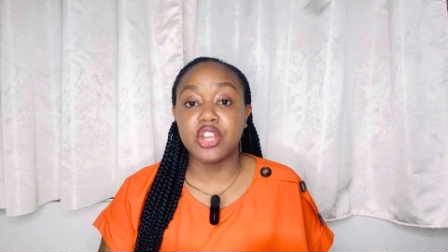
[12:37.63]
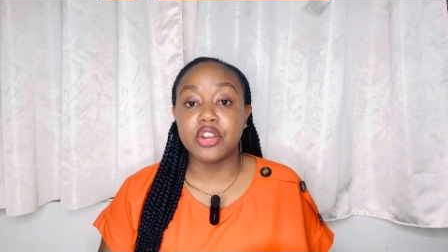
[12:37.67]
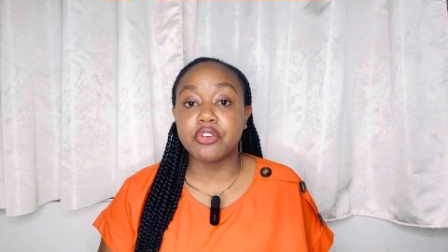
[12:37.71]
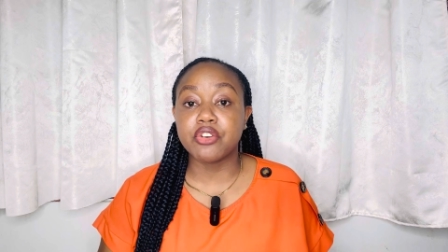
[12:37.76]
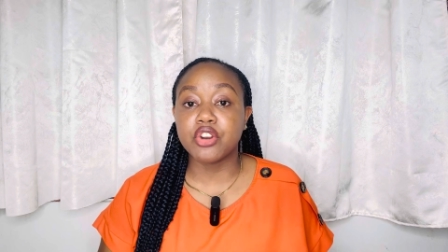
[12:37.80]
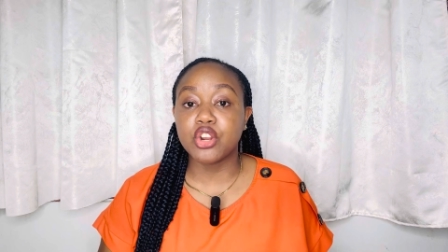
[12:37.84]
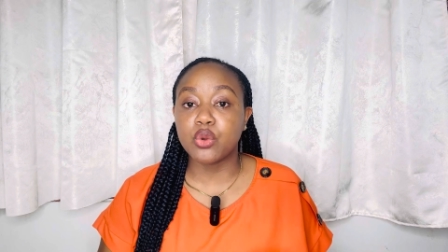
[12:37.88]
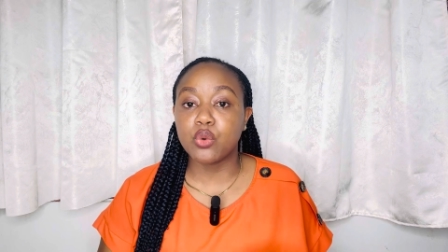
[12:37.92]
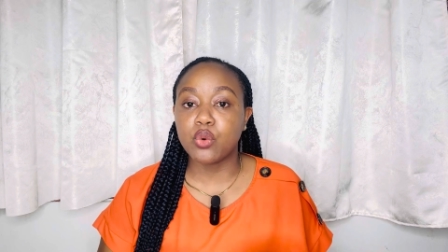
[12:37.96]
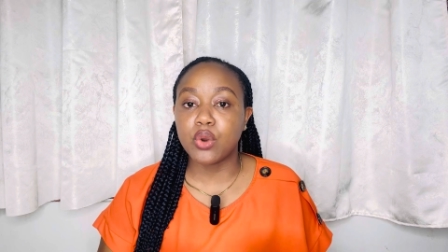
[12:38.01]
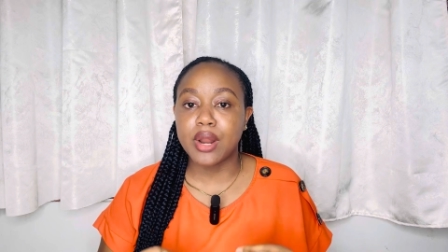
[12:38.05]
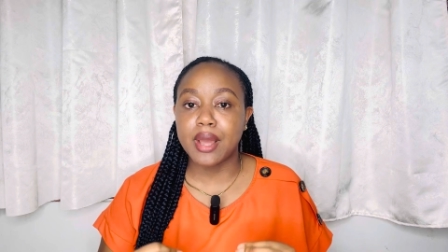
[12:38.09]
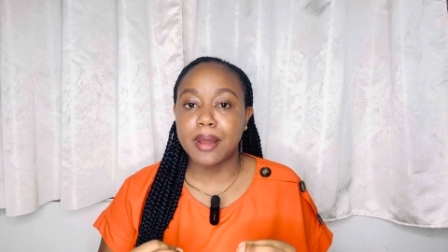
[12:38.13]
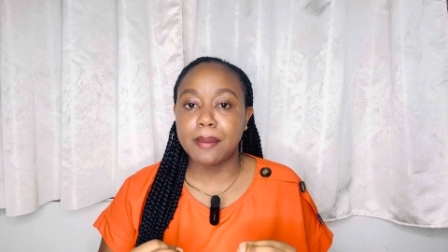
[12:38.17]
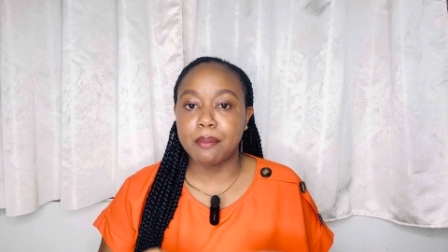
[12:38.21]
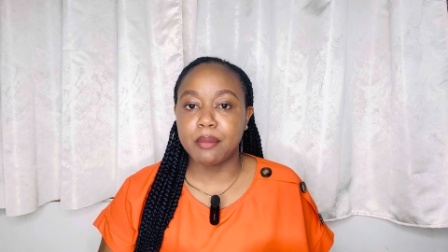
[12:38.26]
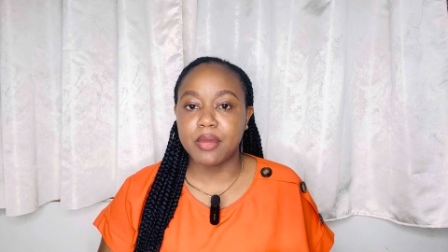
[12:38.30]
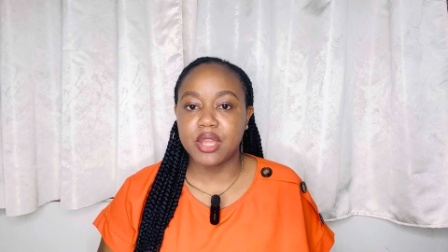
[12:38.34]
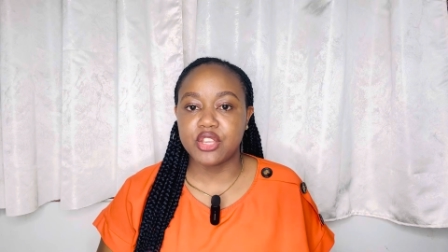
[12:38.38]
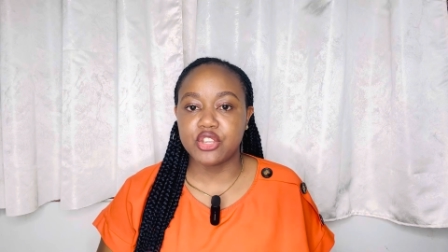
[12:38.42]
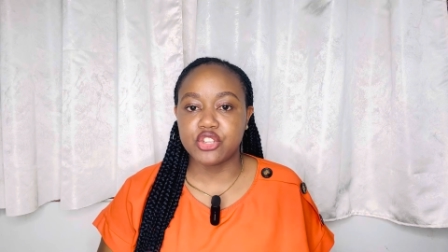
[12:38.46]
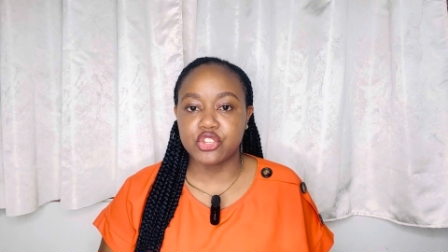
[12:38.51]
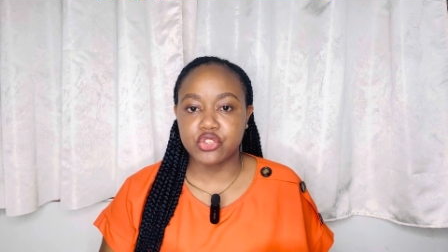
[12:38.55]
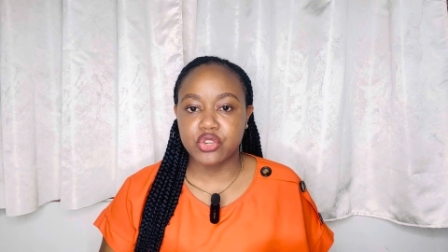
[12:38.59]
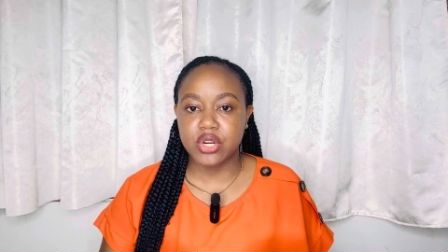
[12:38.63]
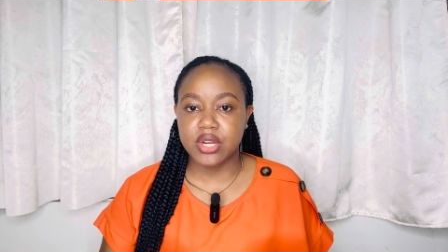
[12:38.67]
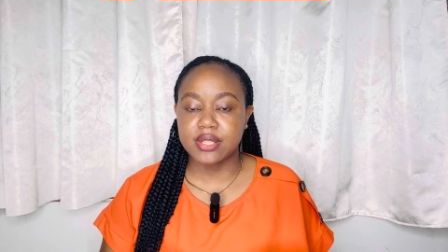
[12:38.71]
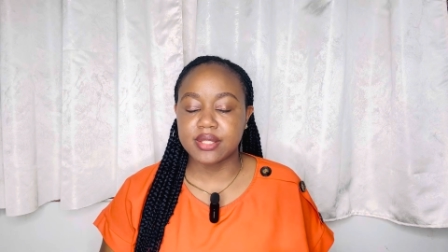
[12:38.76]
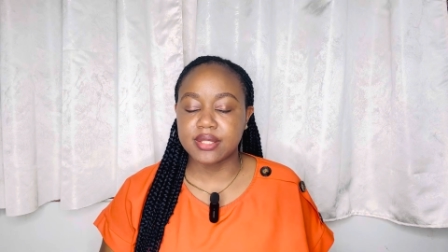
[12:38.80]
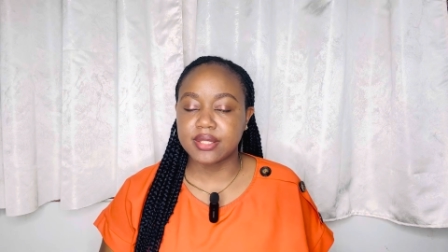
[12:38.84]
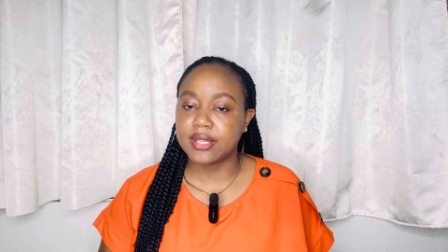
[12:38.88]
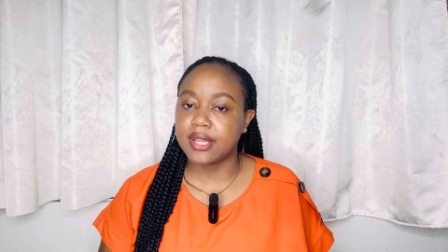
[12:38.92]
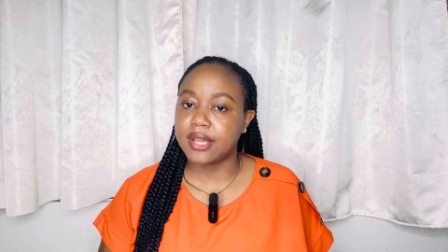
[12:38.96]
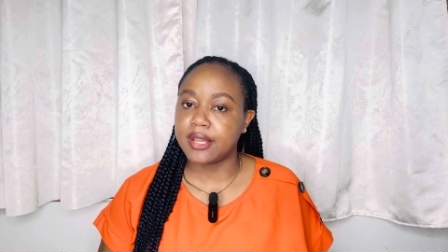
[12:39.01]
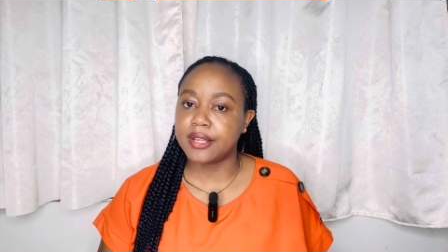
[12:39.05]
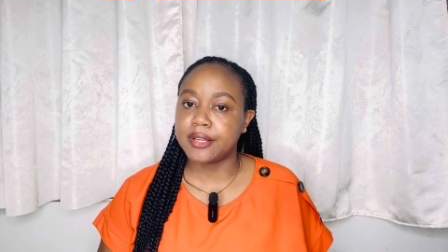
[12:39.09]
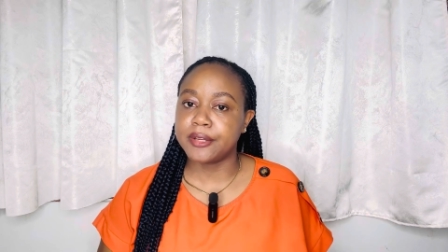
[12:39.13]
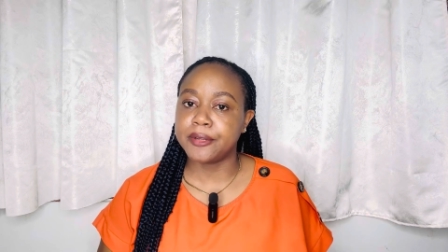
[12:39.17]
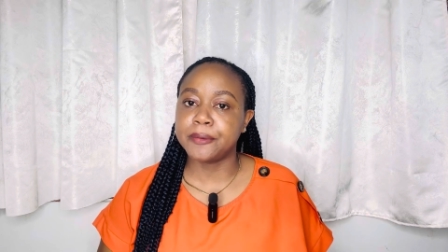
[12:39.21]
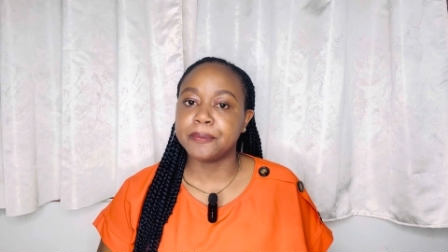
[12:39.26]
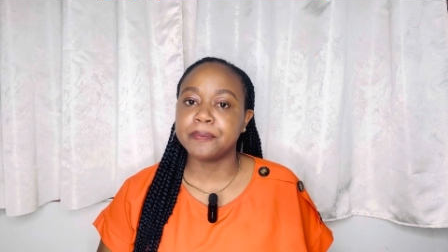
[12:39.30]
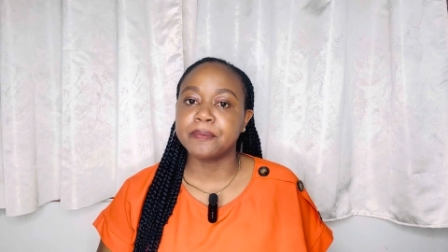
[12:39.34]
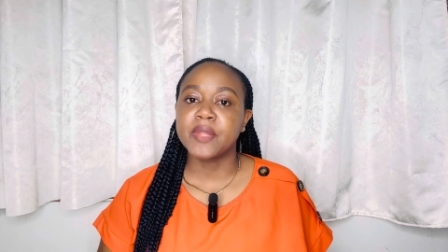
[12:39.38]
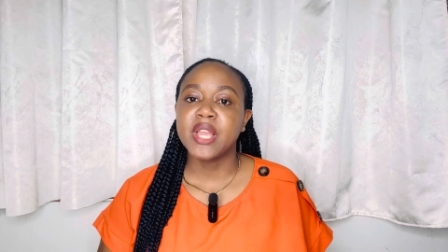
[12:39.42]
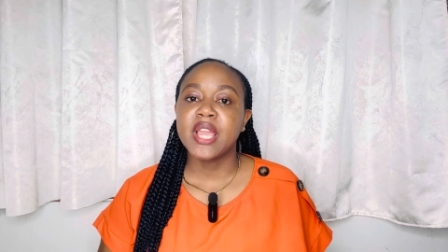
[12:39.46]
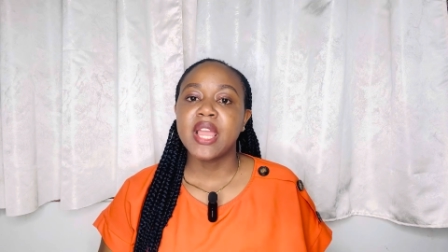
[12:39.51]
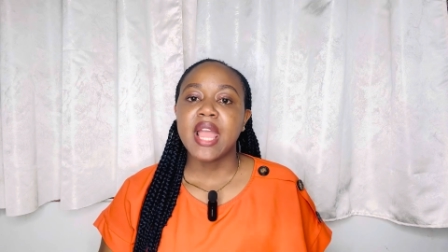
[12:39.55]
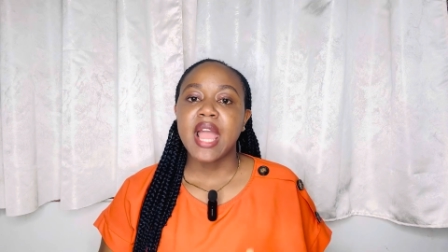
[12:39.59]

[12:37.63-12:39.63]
irregular menstrual cycle.